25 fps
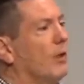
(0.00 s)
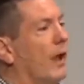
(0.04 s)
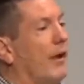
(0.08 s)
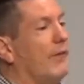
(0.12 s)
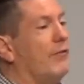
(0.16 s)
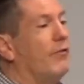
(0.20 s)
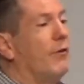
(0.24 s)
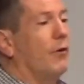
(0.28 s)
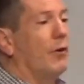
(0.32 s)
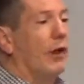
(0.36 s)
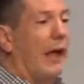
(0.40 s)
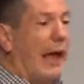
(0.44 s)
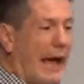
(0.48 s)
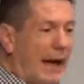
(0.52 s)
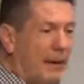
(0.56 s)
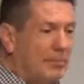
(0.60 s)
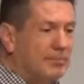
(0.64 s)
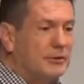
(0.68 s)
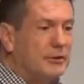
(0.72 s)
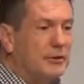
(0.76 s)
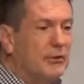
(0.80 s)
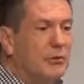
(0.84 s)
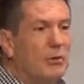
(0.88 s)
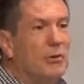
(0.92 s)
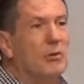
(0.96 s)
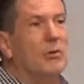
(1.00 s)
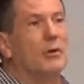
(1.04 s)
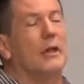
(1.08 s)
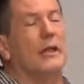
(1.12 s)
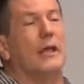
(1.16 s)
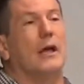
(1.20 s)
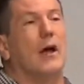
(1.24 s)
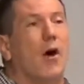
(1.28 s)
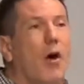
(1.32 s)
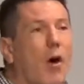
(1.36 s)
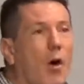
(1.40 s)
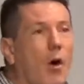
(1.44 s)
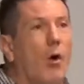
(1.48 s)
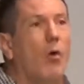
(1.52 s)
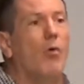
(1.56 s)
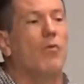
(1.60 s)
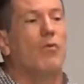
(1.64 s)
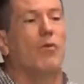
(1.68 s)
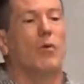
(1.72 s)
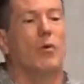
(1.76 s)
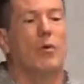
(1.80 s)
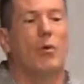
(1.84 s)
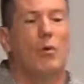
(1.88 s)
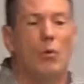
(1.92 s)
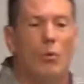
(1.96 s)
I felt absolutely
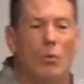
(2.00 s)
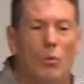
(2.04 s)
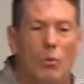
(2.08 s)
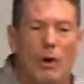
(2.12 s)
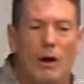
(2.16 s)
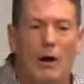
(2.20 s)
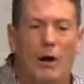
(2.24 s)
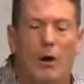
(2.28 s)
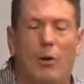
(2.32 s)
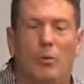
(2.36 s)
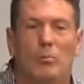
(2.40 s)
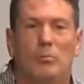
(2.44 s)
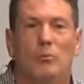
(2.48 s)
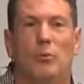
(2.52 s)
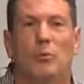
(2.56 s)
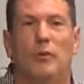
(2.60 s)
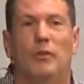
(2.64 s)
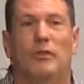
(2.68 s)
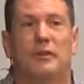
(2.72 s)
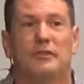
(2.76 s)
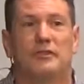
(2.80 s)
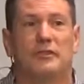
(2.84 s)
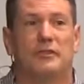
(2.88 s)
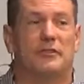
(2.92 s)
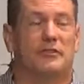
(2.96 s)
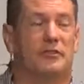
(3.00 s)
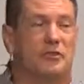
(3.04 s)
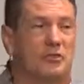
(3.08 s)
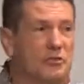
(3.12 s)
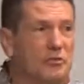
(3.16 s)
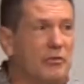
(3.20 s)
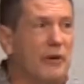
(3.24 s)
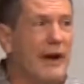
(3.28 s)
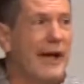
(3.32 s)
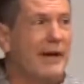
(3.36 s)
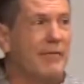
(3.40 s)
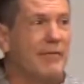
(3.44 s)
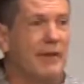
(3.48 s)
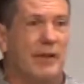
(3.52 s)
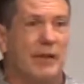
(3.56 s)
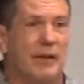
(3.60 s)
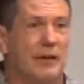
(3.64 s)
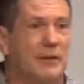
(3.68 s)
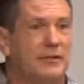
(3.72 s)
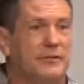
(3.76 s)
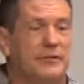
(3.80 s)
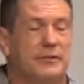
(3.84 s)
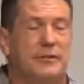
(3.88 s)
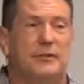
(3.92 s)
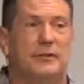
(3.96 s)
overwhelmed with his
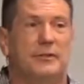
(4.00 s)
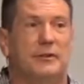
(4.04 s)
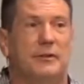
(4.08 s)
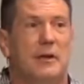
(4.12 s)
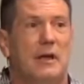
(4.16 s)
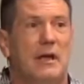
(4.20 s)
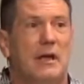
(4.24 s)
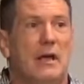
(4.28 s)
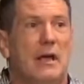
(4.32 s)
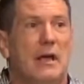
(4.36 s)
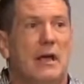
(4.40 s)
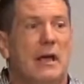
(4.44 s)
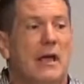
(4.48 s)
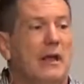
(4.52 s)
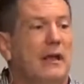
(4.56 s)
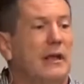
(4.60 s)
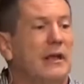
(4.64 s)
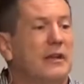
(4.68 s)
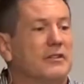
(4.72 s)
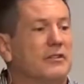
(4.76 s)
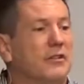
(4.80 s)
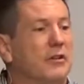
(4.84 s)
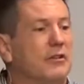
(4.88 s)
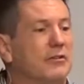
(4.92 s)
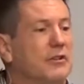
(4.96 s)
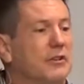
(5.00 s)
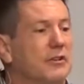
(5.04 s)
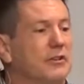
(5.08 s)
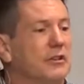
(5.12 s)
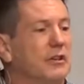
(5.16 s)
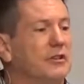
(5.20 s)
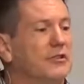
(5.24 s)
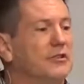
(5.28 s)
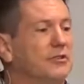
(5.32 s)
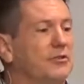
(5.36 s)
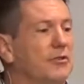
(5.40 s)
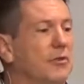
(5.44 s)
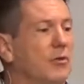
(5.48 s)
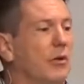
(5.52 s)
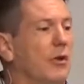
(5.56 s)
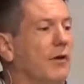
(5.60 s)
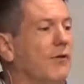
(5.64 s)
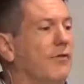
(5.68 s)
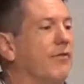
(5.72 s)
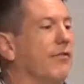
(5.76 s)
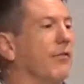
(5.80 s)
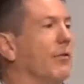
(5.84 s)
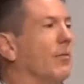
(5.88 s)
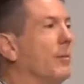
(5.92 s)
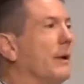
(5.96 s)
extravagant and his unconditional love
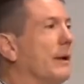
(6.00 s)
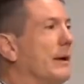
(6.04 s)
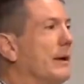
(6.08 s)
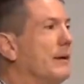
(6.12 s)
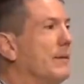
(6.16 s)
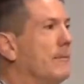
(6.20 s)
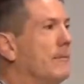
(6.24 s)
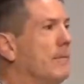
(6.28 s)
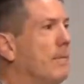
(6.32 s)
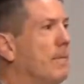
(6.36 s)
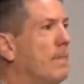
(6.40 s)
for me.